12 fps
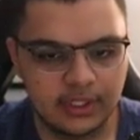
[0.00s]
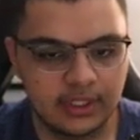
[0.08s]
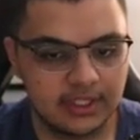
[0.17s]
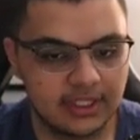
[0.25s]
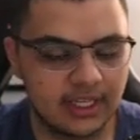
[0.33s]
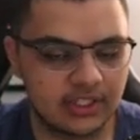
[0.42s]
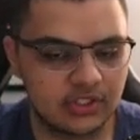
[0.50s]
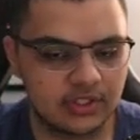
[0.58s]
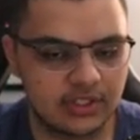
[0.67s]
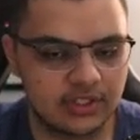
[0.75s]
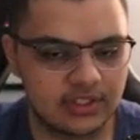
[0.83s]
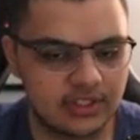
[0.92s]
He
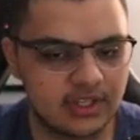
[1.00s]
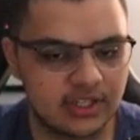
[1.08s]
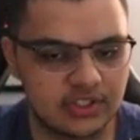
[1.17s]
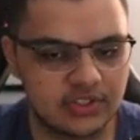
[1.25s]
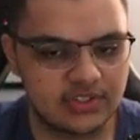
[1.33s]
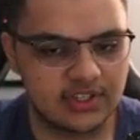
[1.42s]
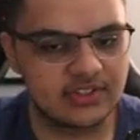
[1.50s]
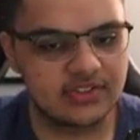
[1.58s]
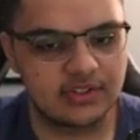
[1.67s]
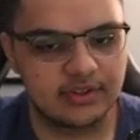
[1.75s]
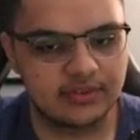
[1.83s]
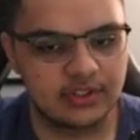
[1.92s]
actually says
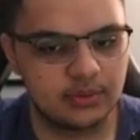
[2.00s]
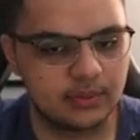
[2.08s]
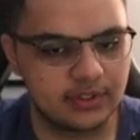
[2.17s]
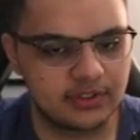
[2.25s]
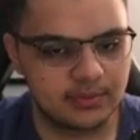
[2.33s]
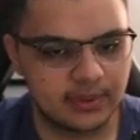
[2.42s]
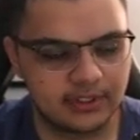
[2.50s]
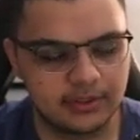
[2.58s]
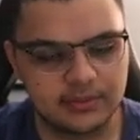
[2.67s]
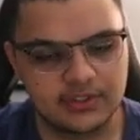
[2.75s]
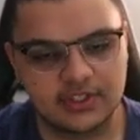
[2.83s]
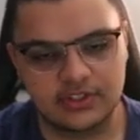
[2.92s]
stuff that you wouldn't expect him
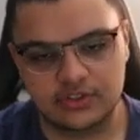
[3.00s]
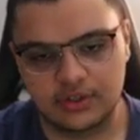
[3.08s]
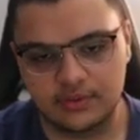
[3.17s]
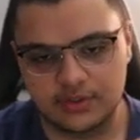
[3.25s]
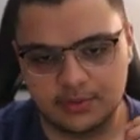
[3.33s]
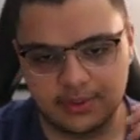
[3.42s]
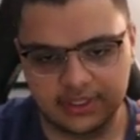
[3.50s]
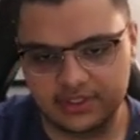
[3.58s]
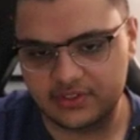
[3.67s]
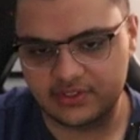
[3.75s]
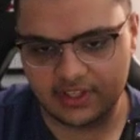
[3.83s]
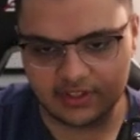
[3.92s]
to say. So I respect
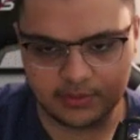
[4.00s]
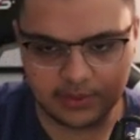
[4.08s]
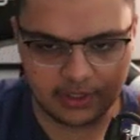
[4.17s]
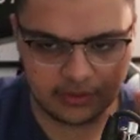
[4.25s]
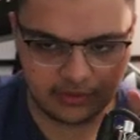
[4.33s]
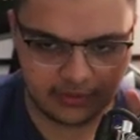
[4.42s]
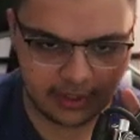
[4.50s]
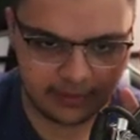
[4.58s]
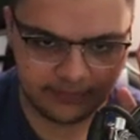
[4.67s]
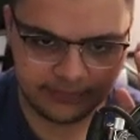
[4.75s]
his takes because of that.